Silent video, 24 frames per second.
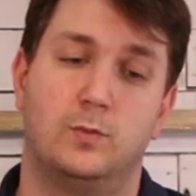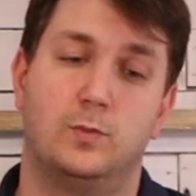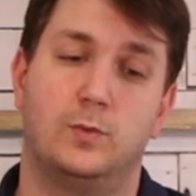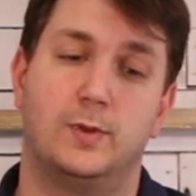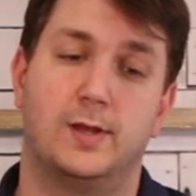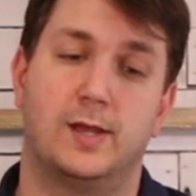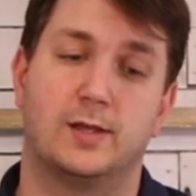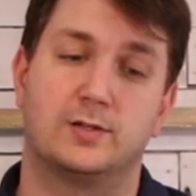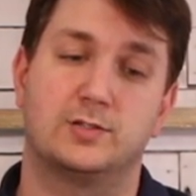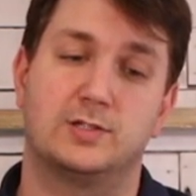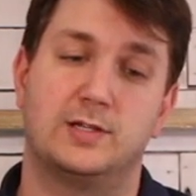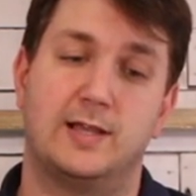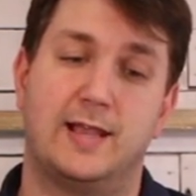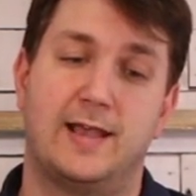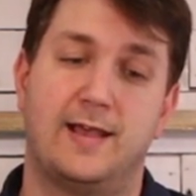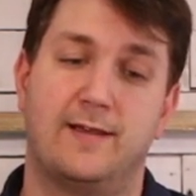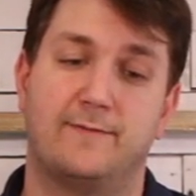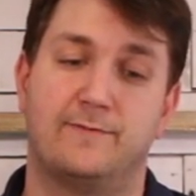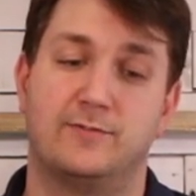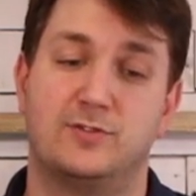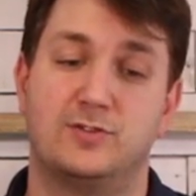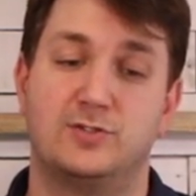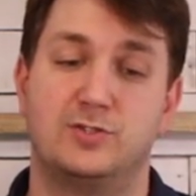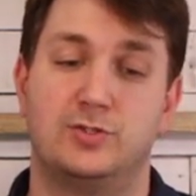We actually
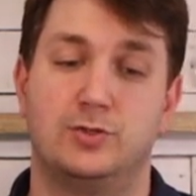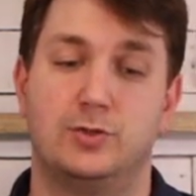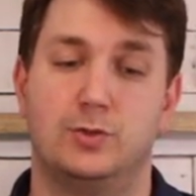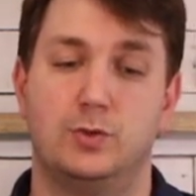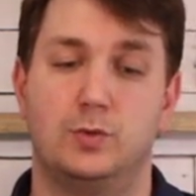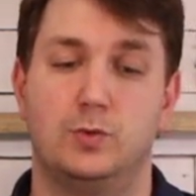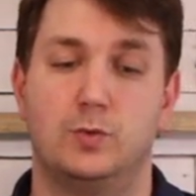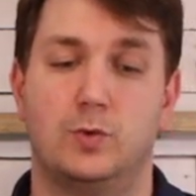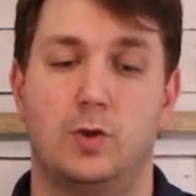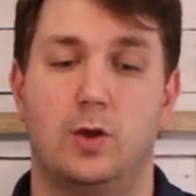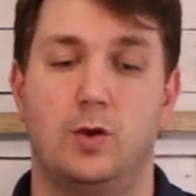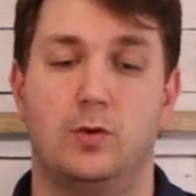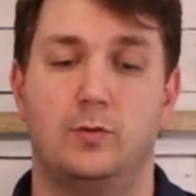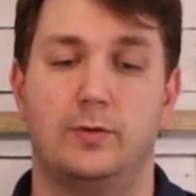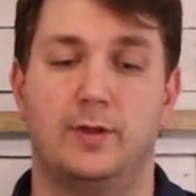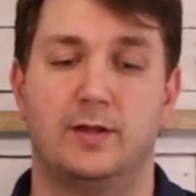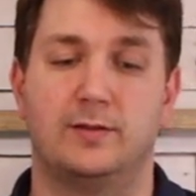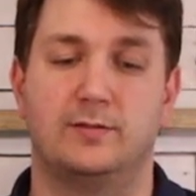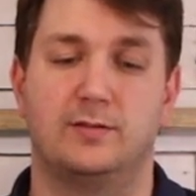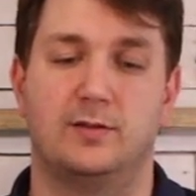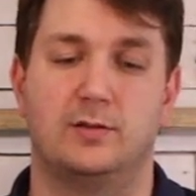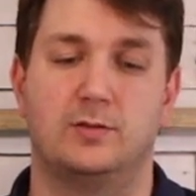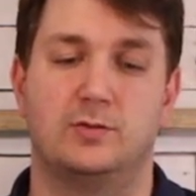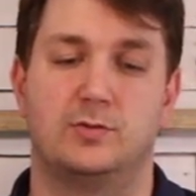have two. Oh,
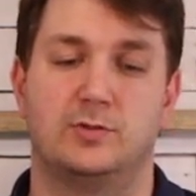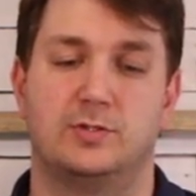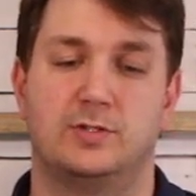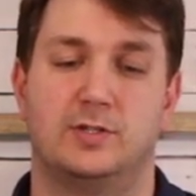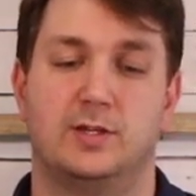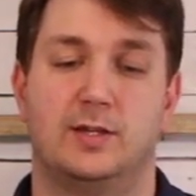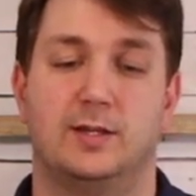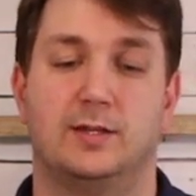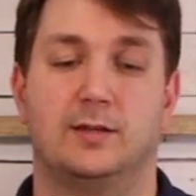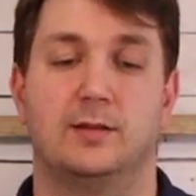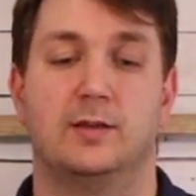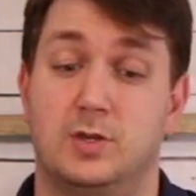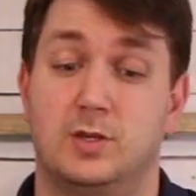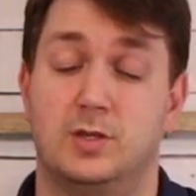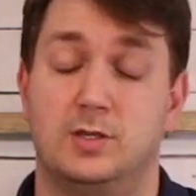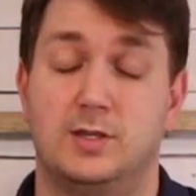that's interesting.